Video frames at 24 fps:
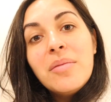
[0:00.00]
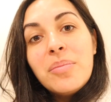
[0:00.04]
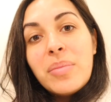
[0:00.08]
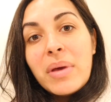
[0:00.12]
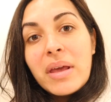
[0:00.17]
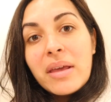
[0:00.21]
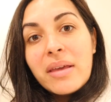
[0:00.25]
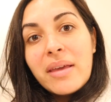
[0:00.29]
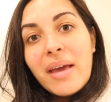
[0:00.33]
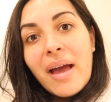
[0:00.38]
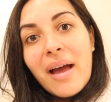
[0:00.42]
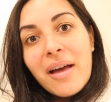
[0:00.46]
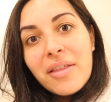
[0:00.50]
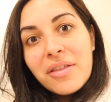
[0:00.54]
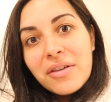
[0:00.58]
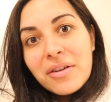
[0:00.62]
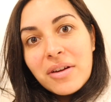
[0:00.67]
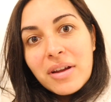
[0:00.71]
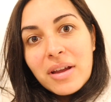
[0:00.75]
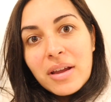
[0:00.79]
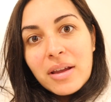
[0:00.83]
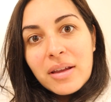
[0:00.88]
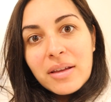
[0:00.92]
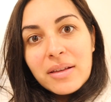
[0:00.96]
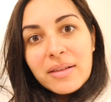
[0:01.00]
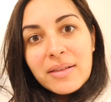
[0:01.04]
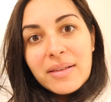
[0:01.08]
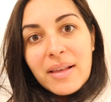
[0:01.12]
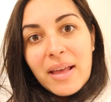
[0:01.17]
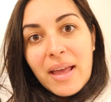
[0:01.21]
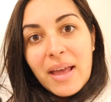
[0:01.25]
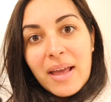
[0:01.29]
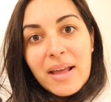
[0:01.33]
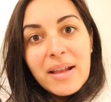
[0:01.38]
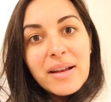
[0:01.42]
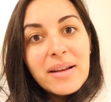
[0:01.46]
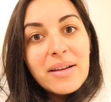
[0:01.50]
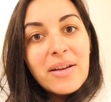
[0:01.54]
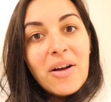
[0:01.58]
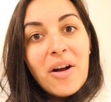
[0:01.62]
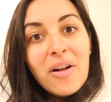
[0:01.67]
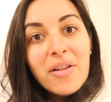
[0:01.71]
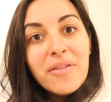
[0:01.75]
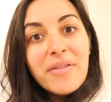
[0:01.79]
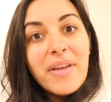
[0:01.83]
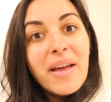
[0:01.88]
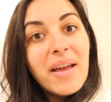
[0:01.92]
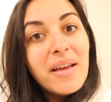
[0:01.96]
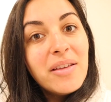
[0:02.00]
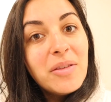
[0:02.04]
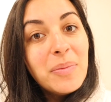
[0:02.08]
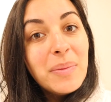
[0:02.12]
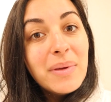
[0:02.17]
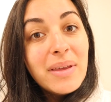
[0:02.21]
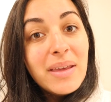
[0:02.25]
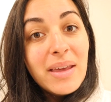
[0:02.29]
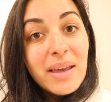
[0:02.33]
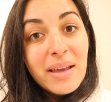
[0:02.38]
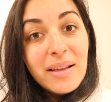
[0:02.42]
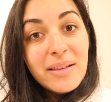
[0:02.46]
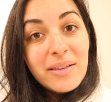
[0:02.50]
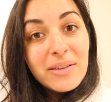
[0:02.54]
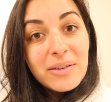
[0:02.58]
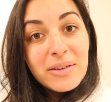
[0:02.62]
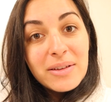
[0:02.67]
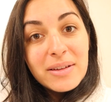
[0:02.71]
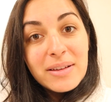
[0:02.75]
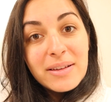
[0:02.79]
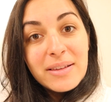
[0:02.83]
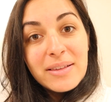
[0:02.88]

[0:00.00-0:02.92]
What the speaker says: big gatherings, and all of that has been canceled.